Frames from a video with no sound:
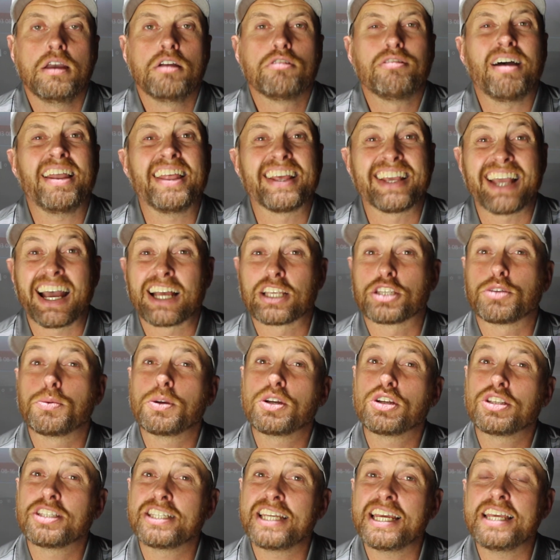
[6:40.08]
Right then guys, so we
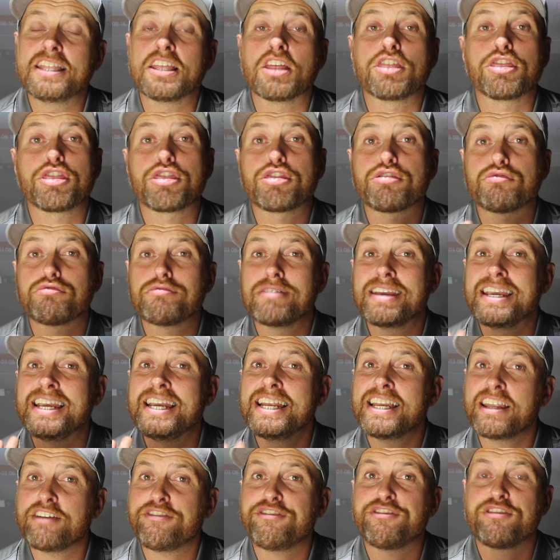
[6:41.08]
could see the
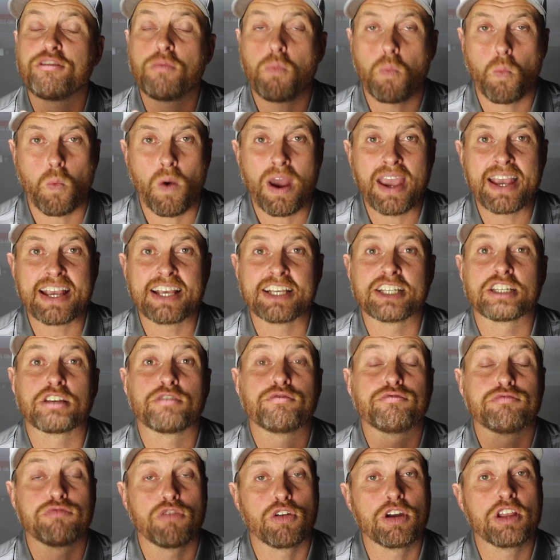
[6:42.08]
3 different ways
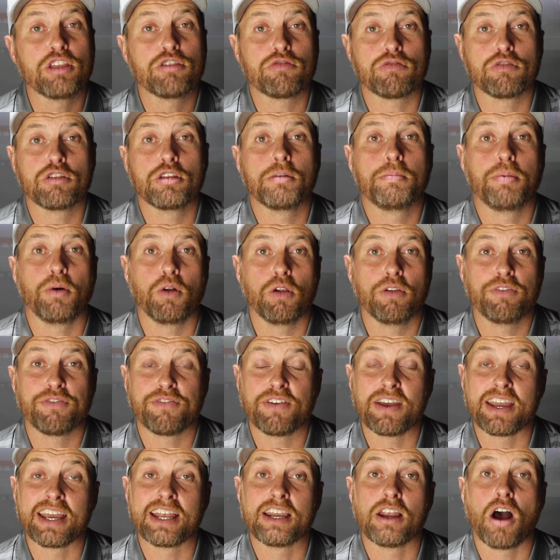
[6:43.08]
of running through the ball
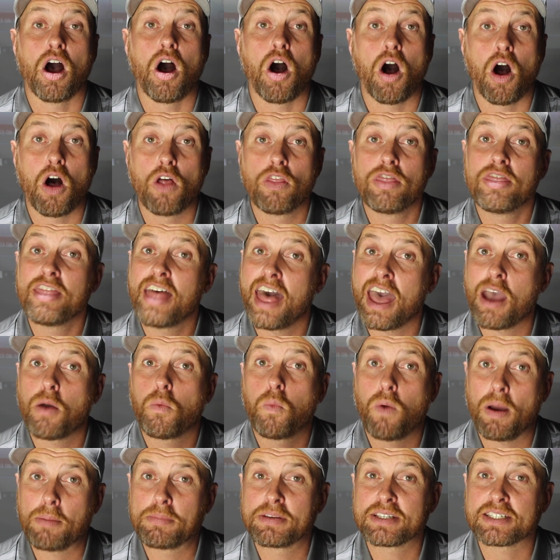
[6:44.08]
fitting on their
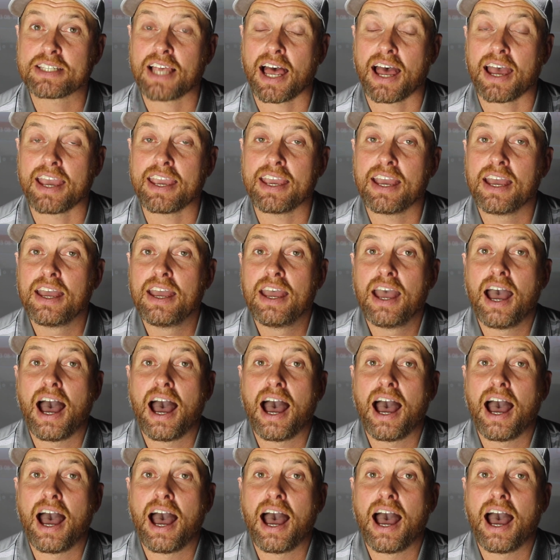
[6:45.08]
website